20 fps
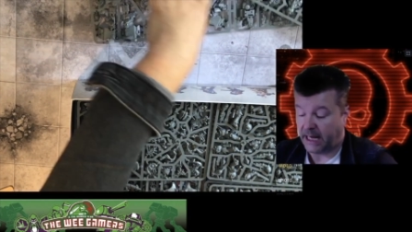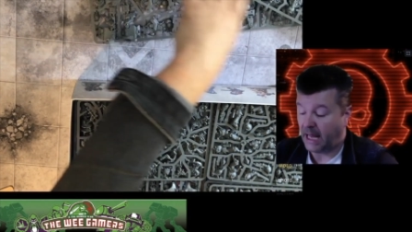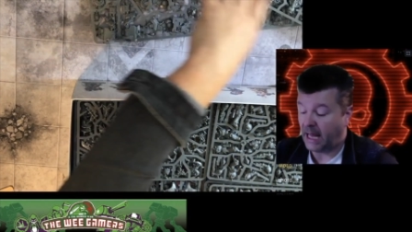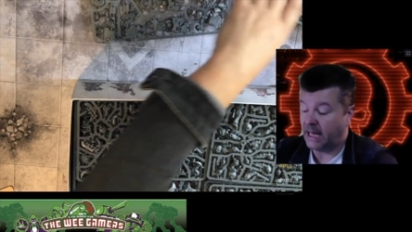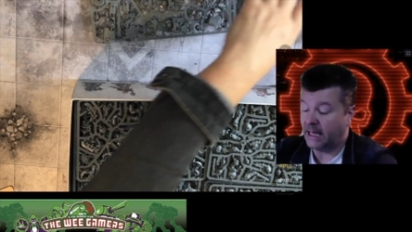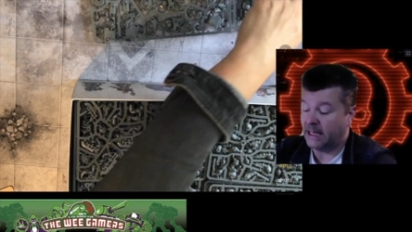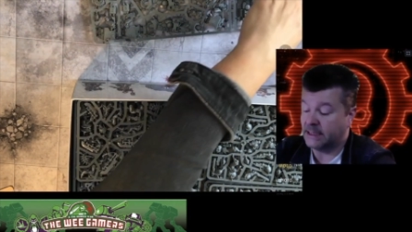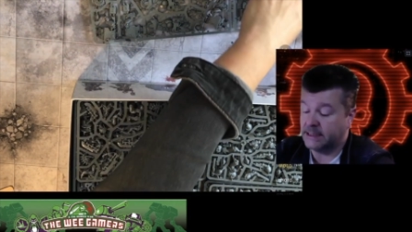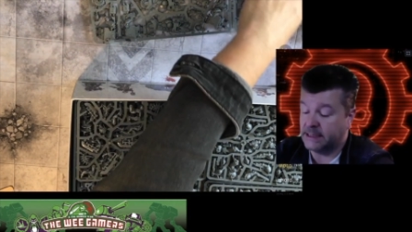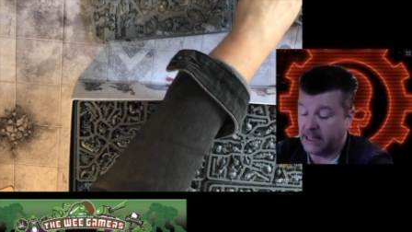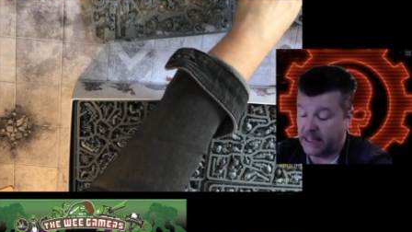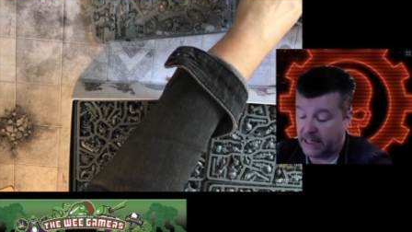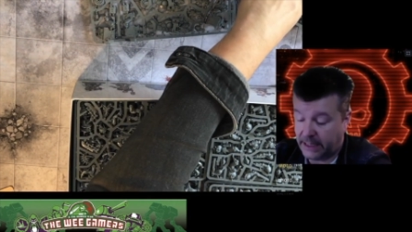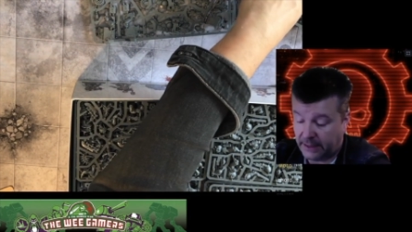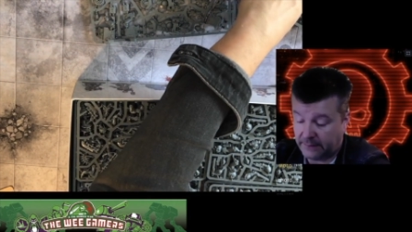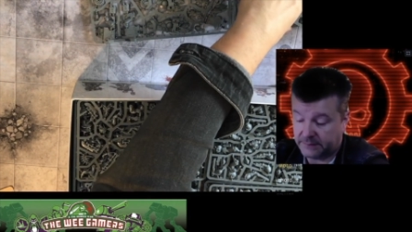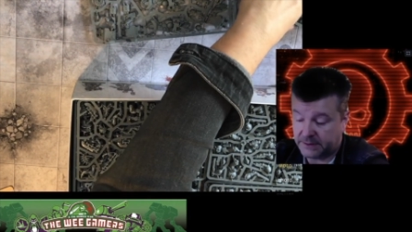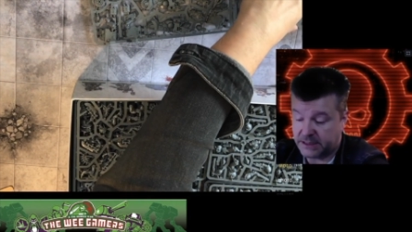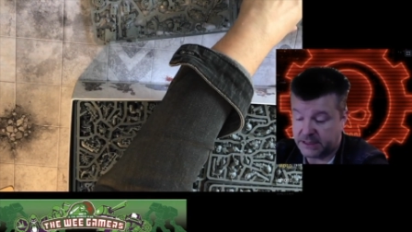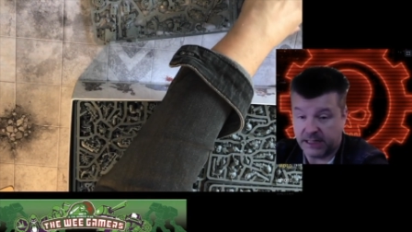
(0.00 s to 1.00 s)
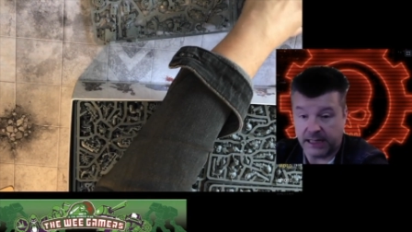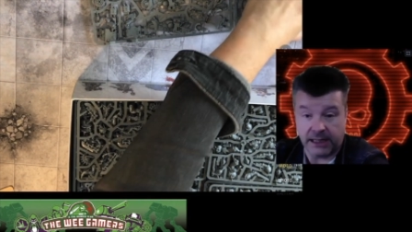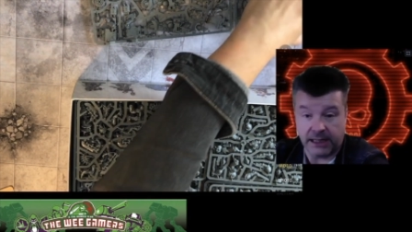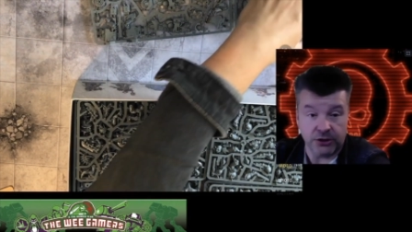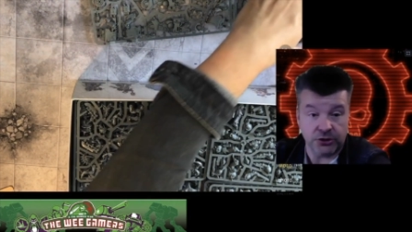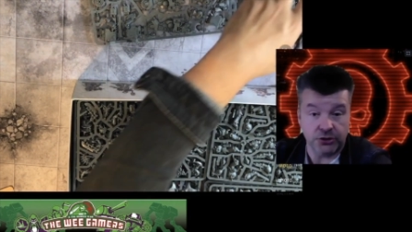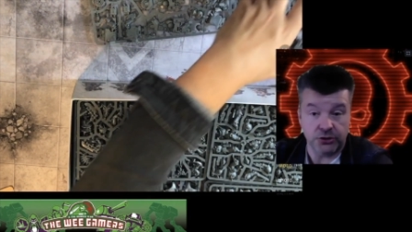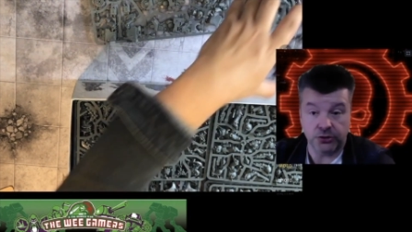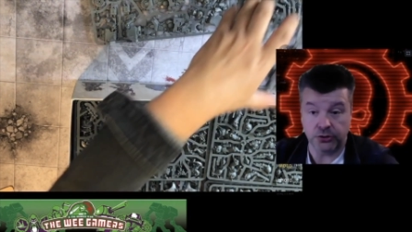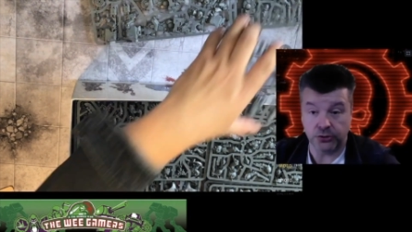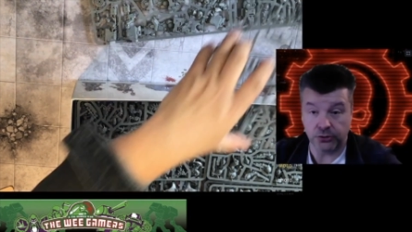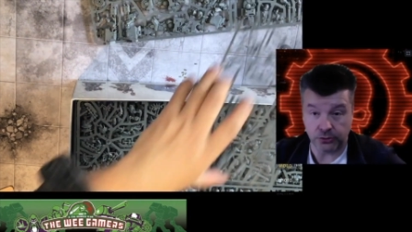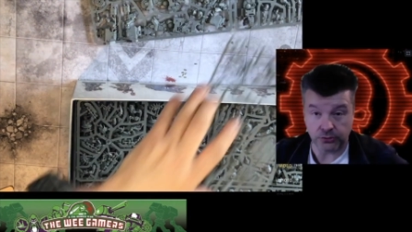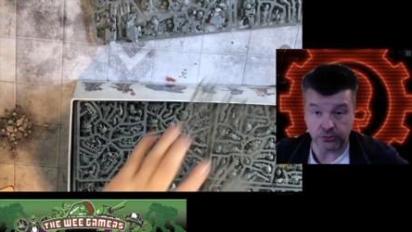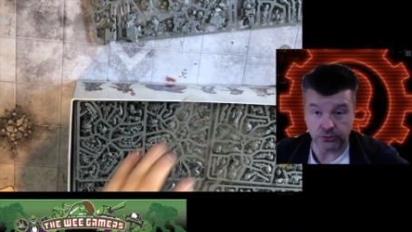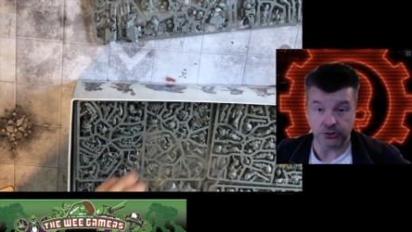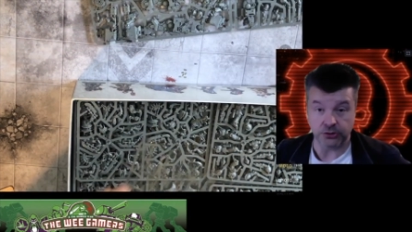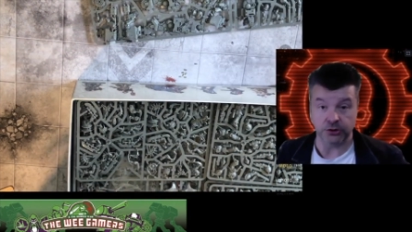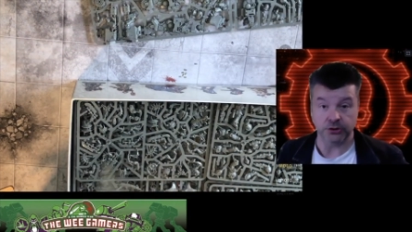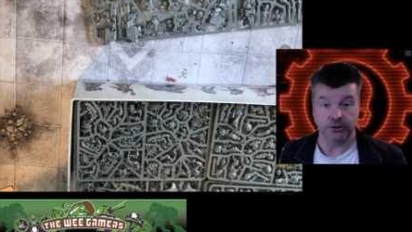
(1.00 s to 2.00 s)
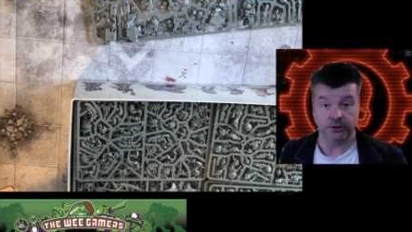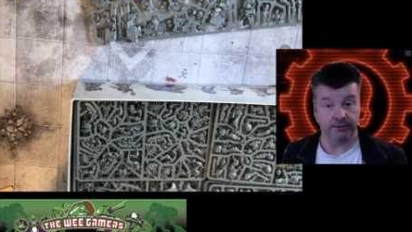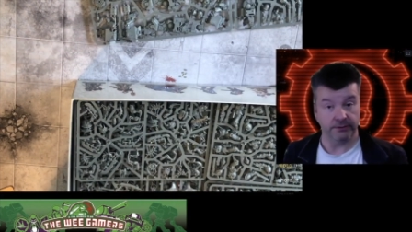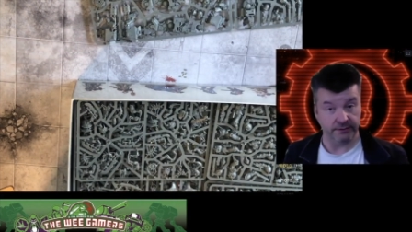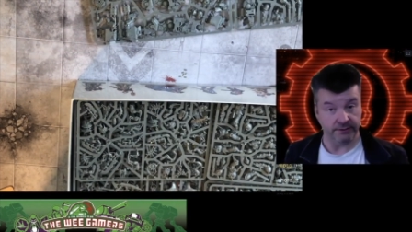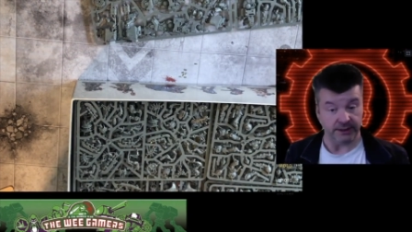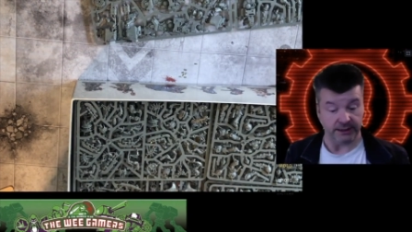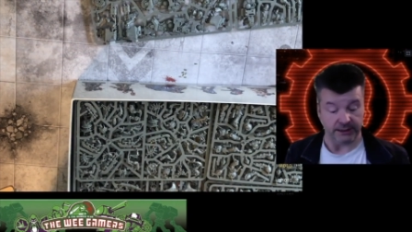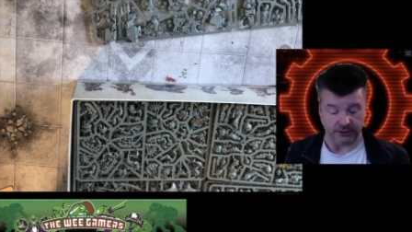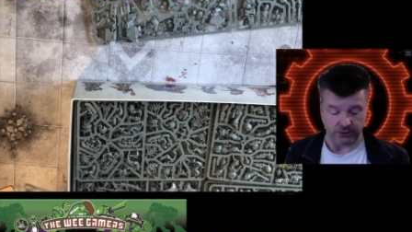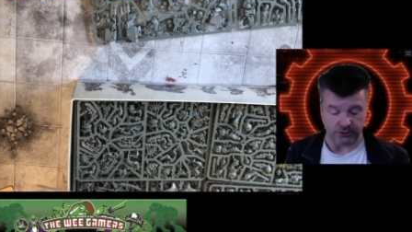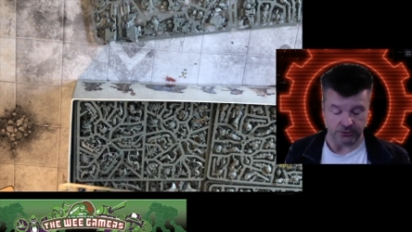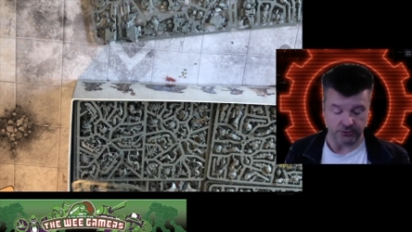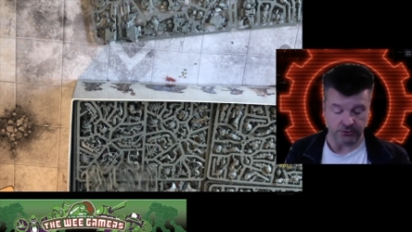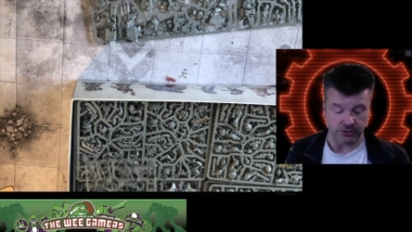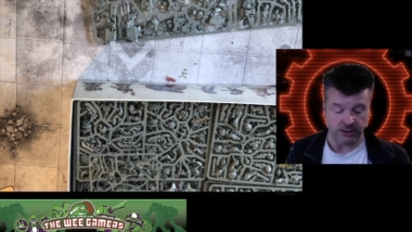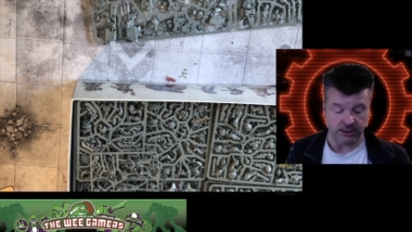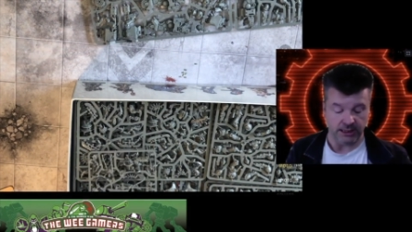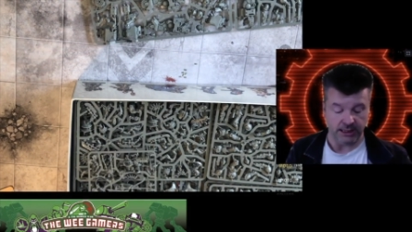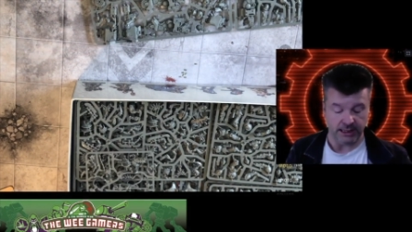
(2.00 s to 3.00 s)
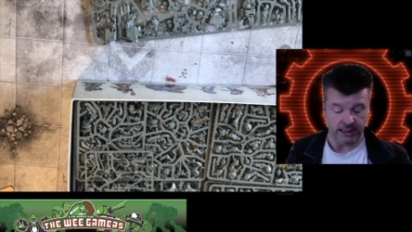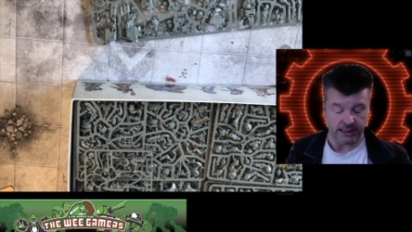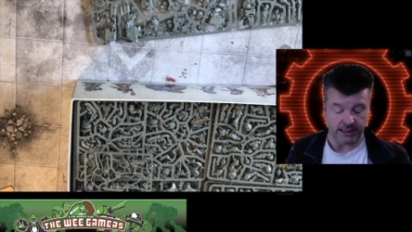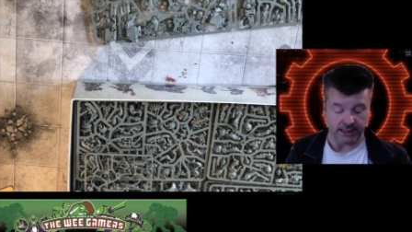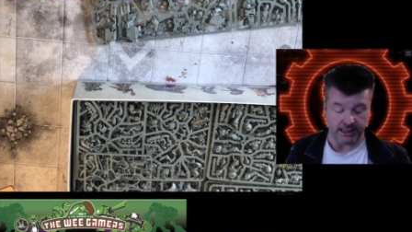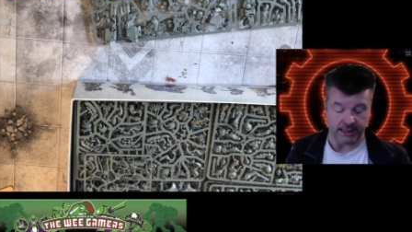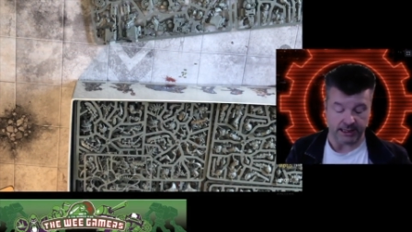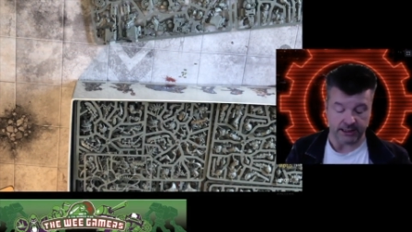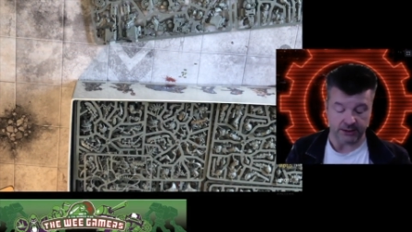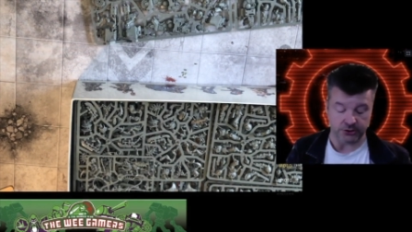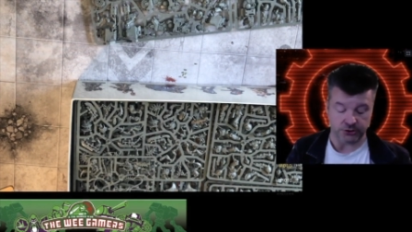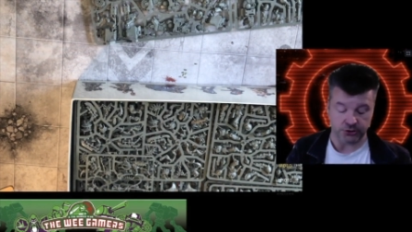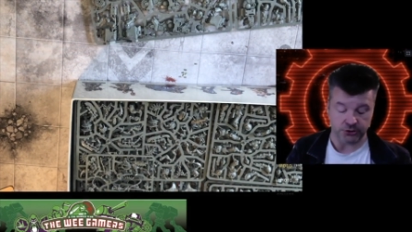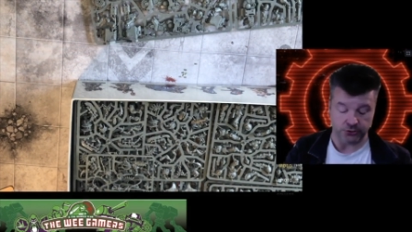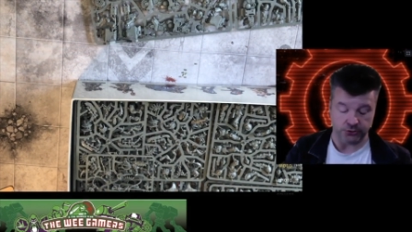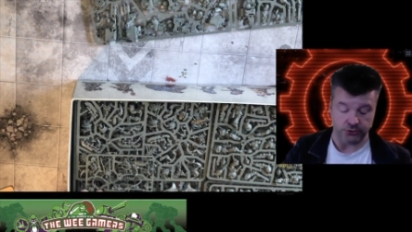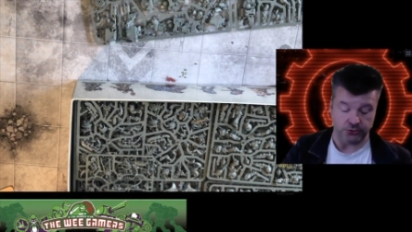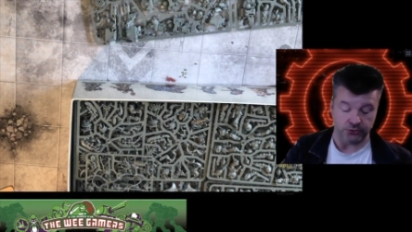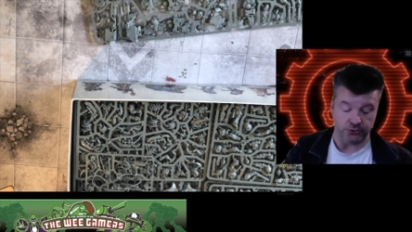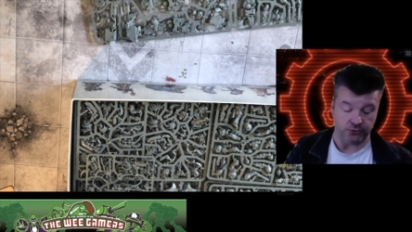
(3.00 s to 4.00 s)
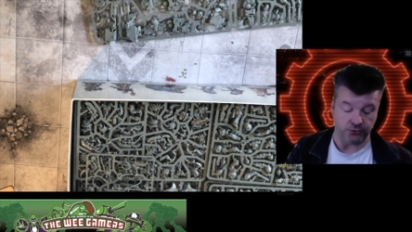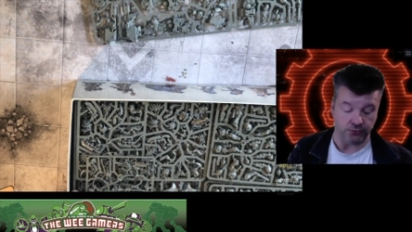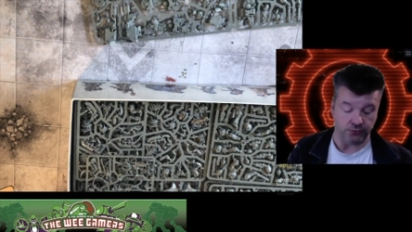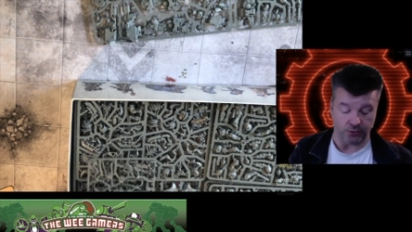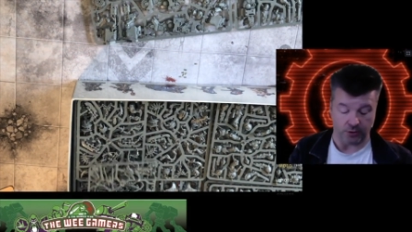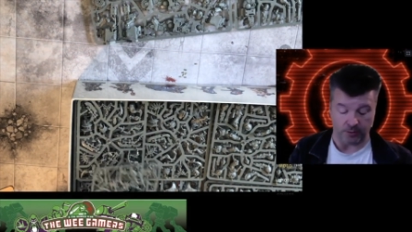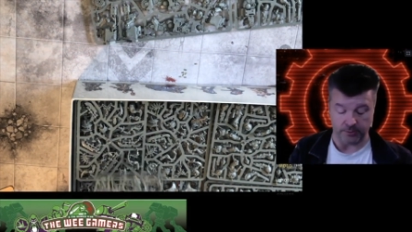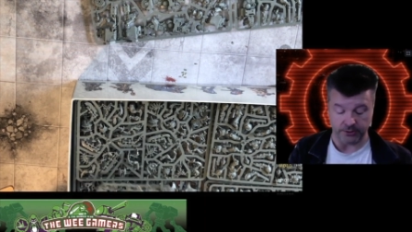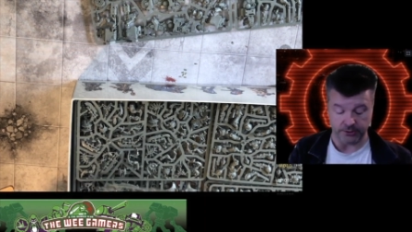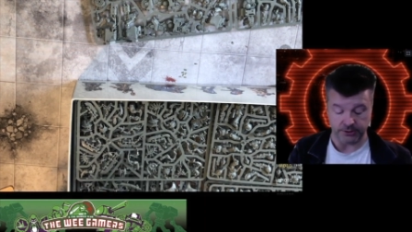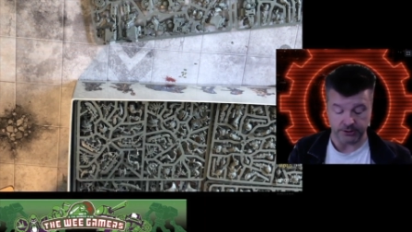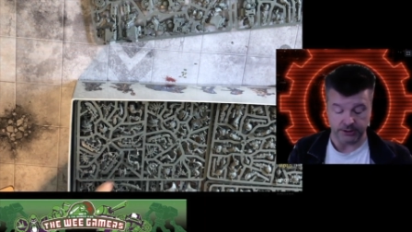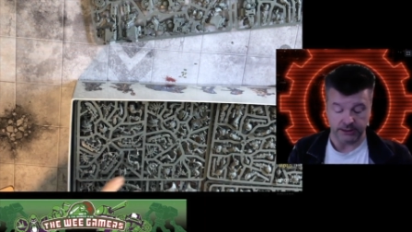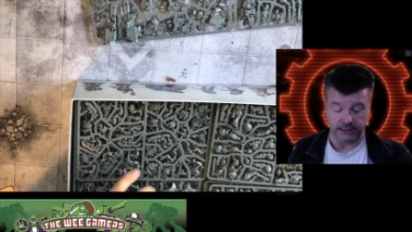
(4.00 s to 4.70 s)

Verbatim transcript: And I have to say a huge thank you uh, to Robert.